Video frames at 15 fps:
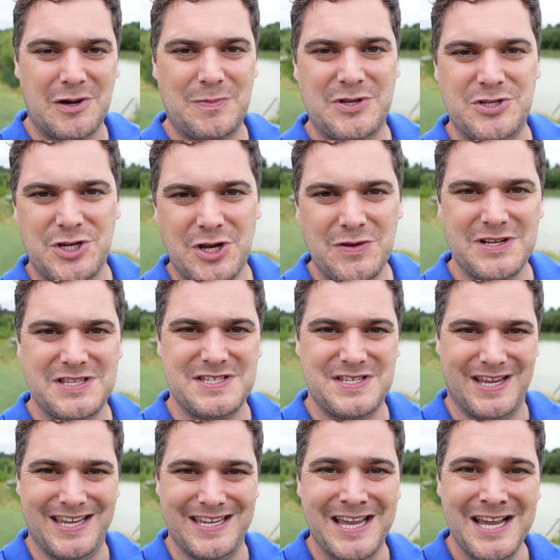
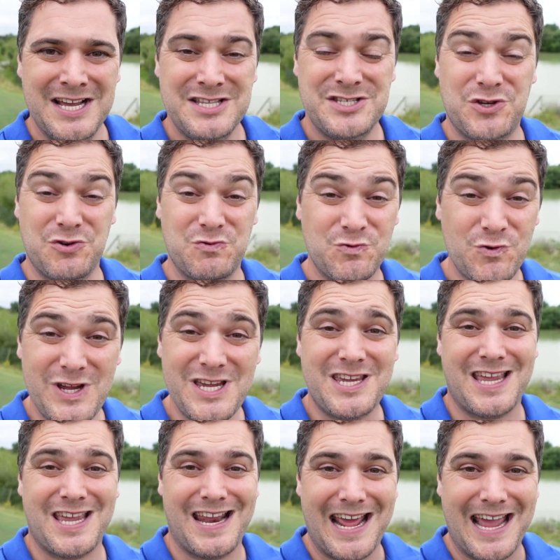opportunity to
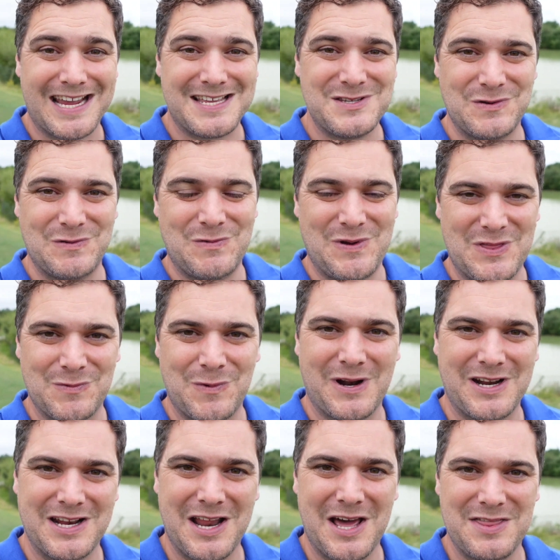reconnect with
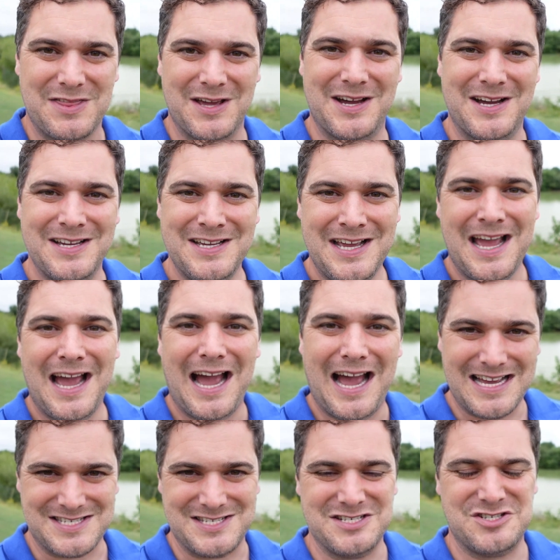one another
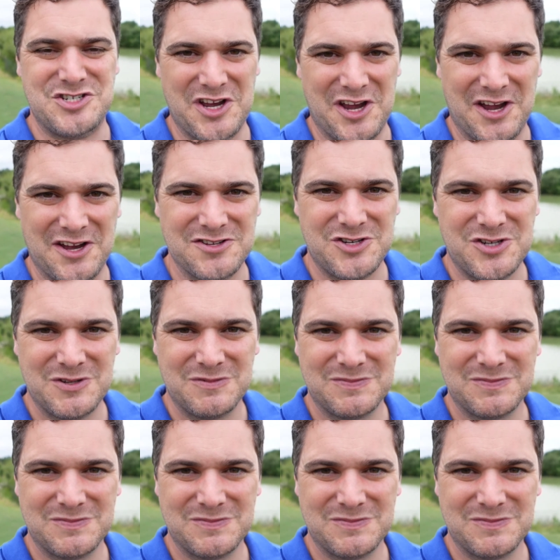as a church.